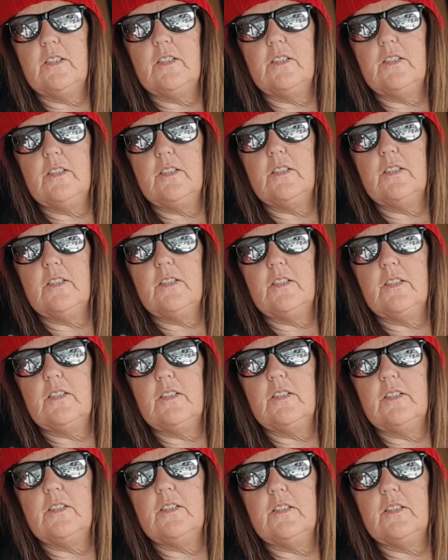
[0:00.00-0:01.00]

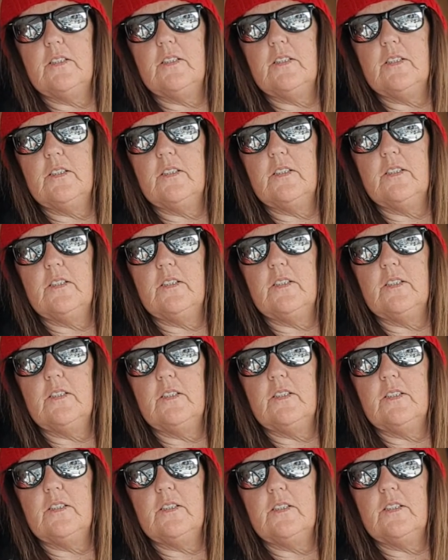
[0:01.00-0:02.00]

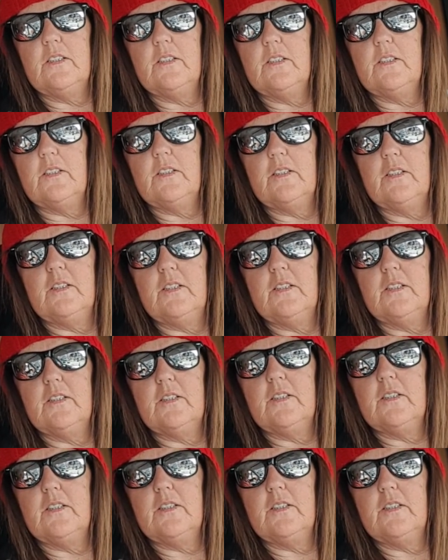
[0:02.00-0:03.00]

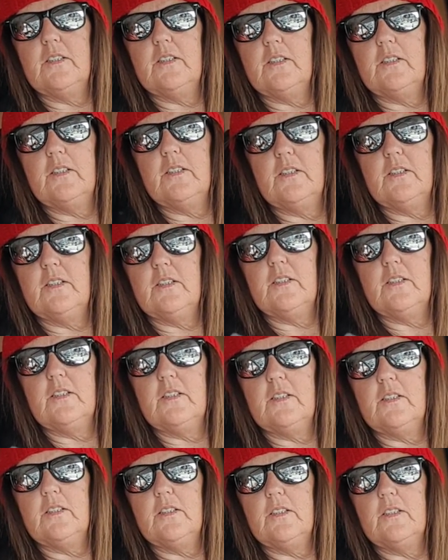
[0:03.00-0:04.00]

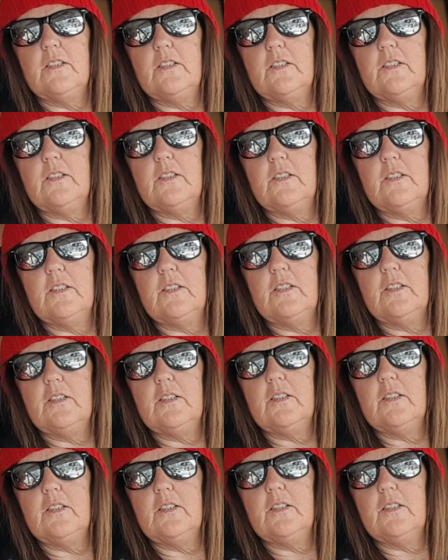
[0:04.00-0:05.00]

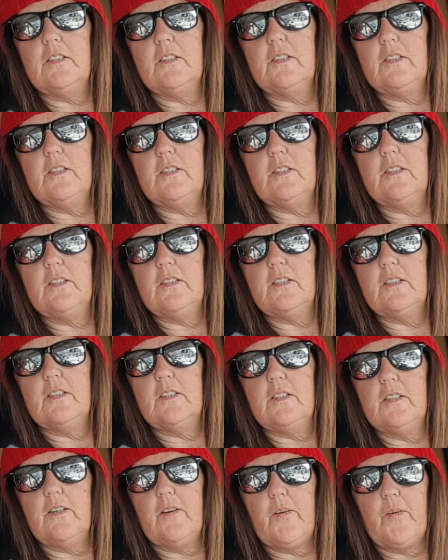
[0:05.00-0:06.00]

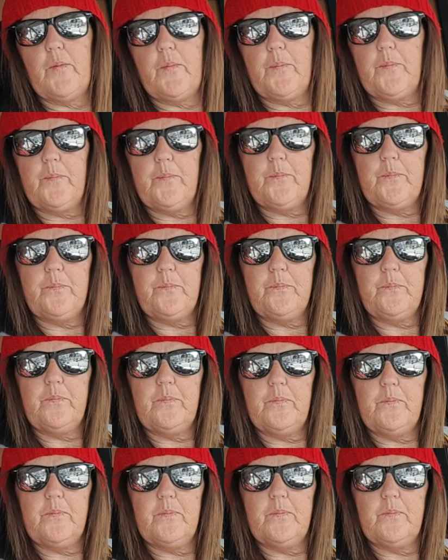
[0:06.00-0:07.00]

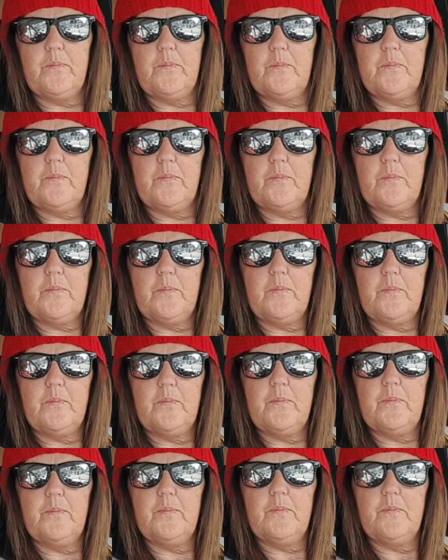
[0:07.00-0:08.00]
This person isn't speaking.